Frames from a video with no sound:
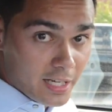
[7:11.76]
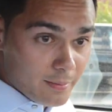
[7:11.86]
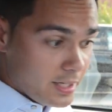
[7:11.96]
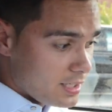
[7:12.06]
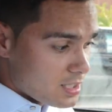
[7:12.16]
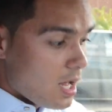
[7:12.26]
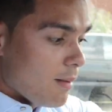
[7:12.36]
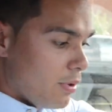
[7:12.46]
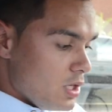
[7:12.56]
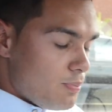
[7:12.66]
any means,
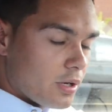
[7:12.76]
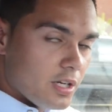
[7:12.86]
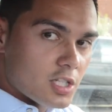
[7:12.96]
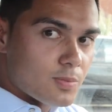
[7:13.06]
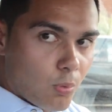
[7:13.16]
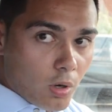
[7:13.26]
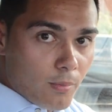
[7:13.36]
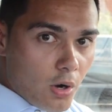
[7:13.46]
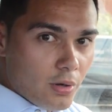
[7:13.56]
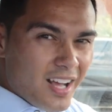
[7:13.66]
but you put it in sport
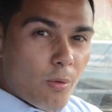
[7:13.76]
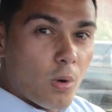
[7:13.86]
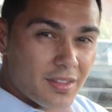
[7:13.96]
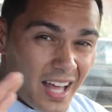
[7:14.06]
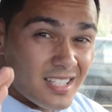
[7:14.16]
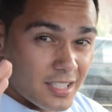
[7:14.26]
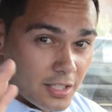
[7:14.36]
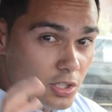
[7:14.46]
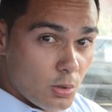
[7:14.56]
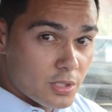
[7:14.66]
mode, what that's
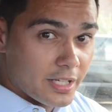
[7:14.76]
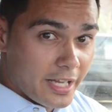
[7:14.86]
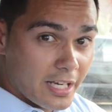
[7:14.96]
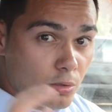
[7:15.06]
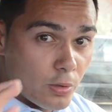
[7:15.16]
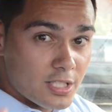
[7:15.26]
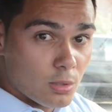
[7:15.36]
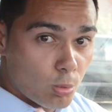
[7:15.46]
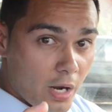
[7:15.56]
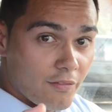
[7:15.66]
going to do is going to increase
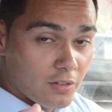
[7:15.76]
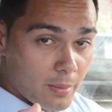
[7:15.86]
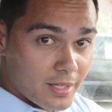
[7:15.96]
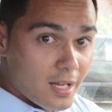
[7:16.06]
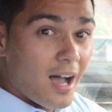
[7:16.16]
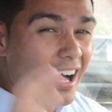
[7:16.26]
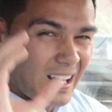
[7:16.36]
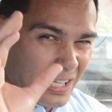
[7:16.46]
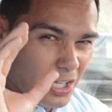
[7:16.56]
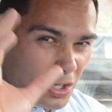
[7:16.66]
the rev limit
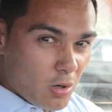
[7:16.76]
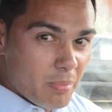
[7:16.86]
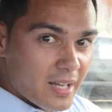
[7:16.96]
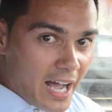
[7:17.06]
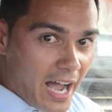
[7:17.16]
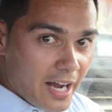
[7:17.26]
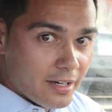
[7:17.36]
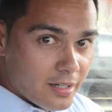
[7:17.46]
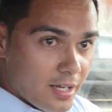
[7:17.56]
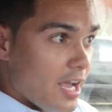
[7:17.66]
a little bit
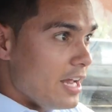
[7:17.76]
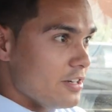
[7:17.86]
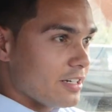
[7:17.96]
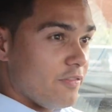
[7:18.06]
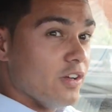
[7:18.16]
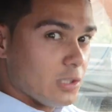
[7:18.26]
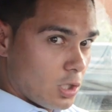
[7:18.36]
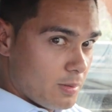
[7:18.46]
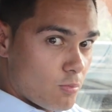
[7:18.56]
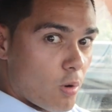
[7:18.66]
higher, and you're going to feel a
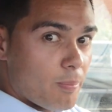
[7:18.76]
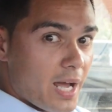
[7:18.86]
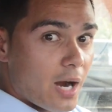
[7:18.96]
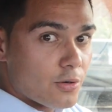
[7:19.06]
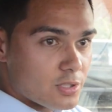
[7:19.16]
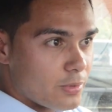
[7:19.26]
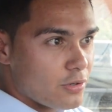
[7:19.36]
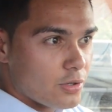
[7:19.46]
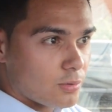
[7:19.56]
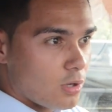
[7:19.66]
little bit more power. So when
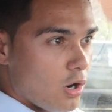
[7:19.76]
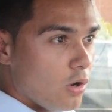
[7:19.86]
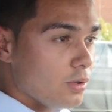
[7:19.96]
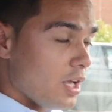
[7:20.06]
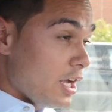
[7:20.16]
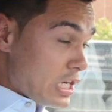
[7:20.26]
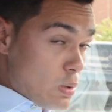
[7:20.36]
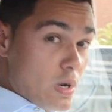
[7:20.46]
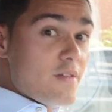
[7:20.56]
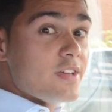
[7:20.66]
you're on the road, you're
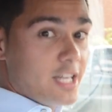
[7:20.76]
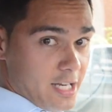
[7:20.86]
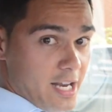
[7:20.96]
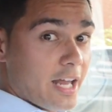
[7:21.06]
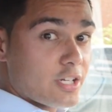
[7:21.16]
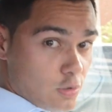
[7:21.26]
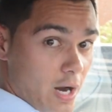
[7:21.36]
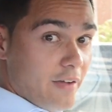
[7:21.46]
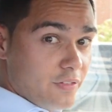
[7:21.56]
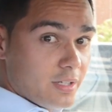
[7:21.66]
weaving in and out of
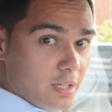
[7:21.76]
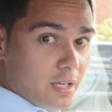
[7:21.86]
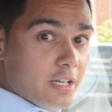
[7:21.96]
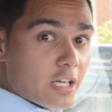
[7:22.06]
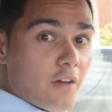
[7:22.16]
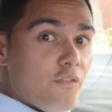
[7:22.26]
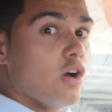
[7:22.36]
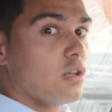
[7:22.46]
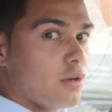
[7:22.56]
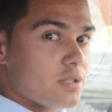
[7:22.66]
traffic, you're going to
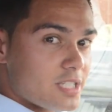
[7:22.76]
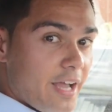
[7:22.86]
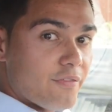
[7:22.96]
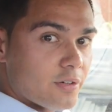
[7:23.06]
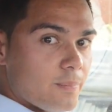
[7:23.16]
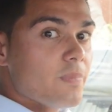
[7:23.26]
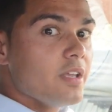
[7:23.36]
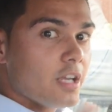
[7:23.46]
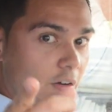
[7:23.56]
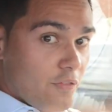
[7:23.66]
feel a little safer,
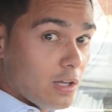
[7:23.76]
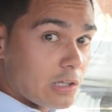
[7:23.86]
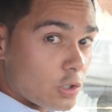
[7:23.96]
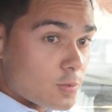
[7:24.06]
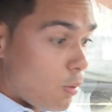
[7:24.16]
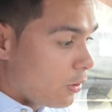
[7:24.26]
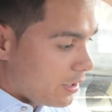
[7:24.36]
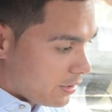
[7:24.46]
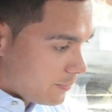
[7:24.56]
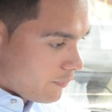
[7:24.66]
you're going to feel a little sportier.